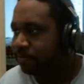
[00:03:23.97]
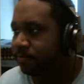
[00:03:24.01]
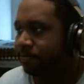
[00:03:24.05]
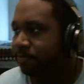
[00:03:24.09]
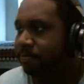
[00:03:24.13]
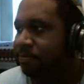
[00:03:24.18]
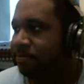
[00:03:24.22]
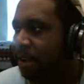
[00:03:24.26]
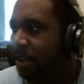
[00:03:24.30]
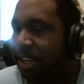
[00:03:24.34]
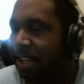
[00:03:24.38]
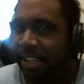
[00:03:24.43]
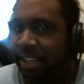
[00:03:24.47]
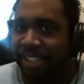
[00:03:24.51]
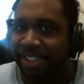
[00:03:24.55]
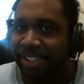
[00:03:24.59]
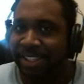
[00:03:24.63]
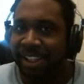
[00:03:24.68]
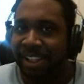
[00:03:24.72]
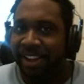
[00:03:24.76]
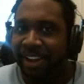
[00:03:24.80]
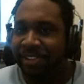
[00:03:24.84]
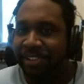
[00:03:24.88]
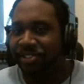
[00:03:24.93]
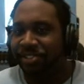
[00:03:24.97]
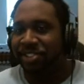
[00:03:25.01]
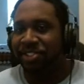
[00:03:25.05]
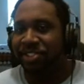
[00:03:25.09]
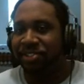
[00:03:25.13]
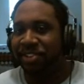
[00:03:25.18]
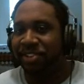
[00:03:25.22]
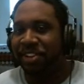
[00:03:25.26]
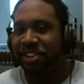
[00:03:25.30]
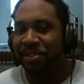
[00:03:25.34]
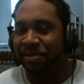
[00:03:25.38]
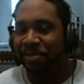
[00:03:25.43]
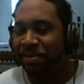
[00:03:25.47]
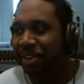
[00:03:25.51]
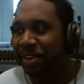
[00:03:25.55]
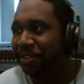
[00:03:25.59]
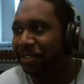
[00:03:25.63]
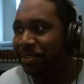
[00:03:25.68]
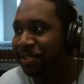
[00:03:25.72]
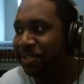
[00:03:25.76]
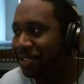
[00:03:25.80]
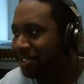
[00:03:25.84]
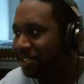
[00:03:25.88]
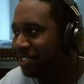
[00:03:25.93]
I guess live stream, my
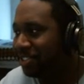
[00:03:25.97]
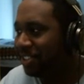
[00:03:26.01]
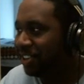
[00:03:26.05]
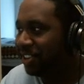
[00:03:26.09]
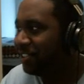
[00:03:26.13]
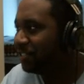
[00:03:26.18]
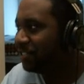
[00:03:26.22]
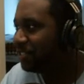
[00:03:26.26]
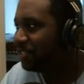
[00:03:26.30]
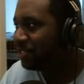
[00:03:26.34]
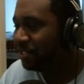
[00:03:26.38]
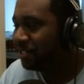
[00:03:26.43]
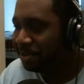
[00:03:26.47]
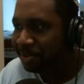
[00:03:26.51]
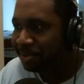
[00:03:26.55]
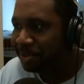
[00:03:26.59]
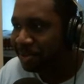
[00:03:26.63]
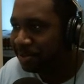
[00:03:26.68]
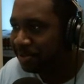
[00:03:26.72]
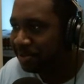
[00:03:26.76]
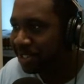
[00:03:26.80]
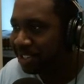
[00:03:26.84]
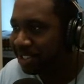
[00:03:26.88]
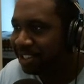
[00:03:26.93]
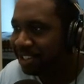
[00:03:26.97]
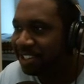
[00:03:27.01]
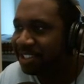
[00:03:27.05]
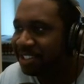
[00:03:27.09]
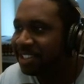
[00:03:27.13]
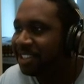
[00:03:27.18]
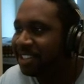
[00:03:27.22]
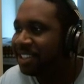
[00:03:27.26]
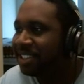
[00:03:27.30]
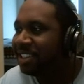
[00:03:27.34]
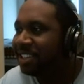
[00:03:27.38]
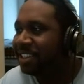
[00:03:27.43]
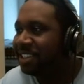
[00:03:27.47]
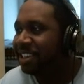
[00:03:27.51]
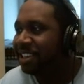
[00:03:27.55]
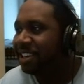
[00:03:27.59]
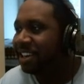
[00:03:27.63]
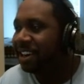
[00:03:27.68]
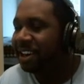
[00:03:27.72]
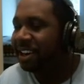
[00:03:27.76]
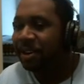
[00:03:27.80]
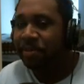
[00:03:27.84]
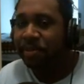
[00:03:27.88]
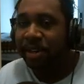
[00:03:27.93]
first live stream, oh my god, we're